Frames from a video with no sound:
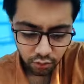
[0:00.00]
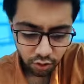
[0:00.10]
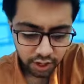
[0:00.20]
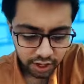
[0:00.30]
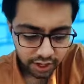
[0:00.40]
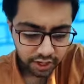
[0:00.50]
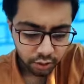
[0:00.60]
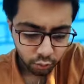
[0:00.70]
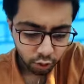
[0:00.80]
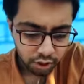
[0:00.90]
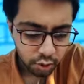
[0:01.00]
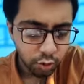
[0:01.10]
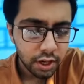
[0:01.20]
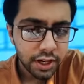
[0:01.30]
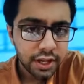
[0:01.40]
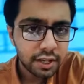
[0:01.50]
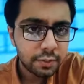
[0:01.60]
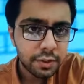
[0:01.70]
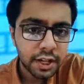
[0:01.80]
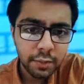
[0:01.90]
for drinking water quality
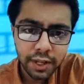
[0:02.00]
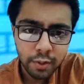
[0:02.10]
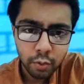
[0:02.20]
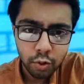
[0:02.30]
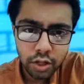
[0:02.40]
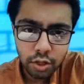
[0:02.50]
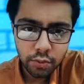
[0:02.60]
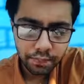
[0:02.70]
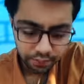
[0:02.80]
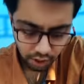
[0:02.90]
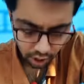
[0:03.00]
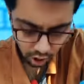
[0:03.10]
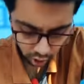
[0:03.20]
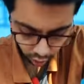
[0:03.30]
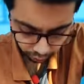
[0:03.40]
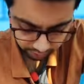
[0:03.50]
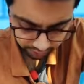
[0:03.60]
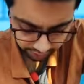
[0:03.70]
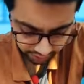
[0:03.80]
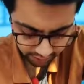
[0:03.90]
recommended by WHO.
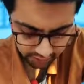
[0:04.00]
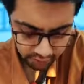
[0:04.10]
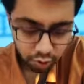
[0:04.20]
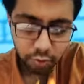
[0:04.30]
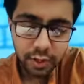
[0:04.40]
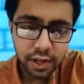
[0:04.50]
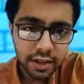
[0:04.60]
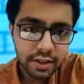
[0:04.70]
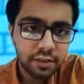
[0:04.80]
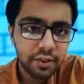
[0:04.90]
Options are: color should be less than